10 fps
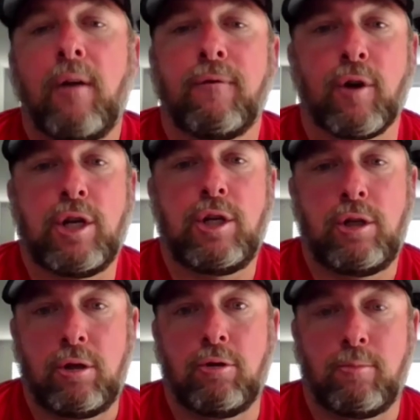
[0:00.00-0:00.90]
for
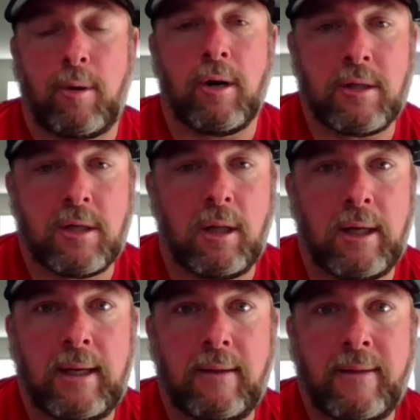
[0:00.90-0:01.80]
you
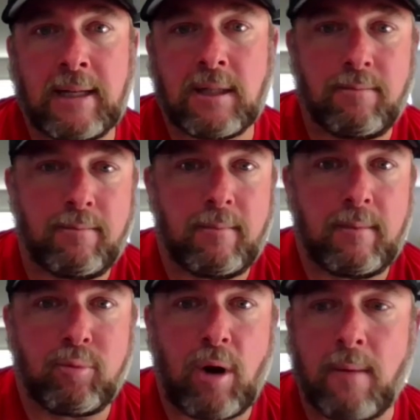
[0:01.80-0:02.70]
personally, that's
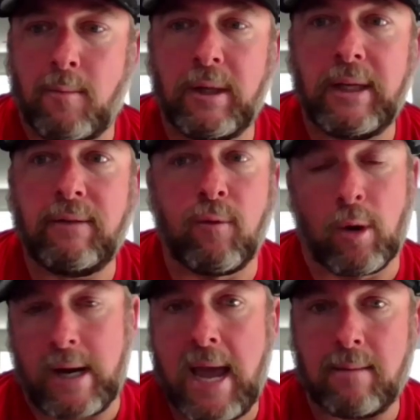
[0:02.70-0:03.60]
probably
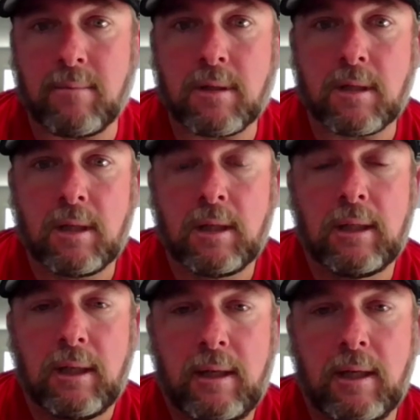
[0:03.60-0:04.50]
four games.
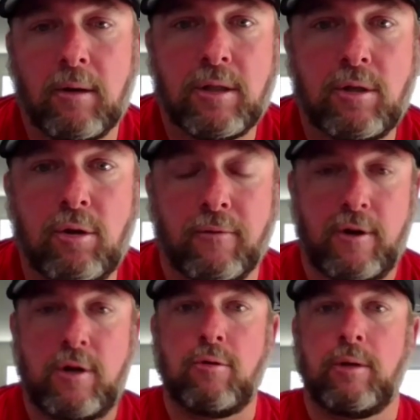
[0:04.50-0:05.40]
You know, it's two for
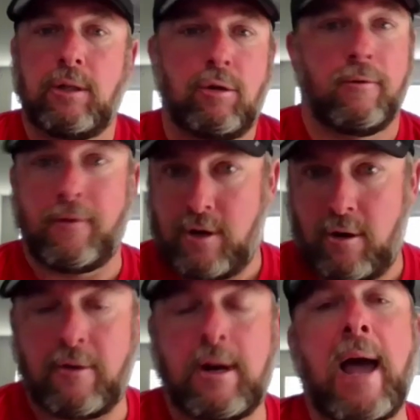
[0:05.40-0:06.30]
you and two for your
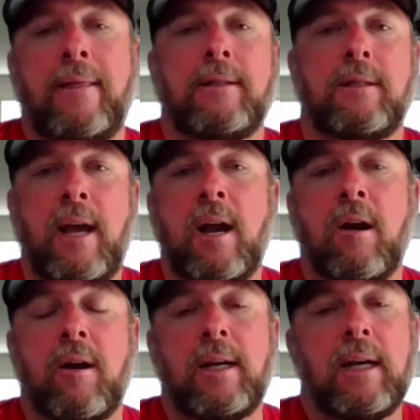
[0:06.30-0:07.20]
other guy that's
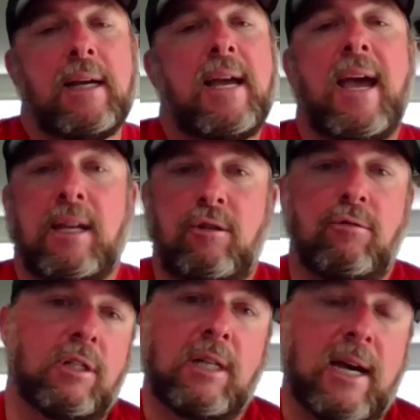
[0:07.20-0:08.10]
there. And you
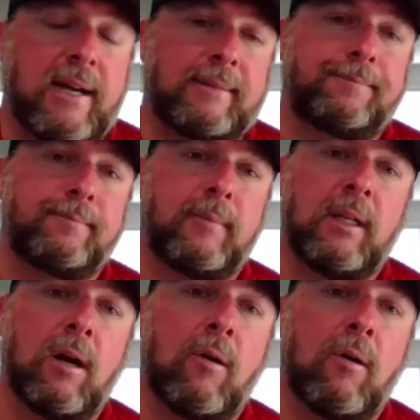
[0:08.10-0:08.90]
just kind of, you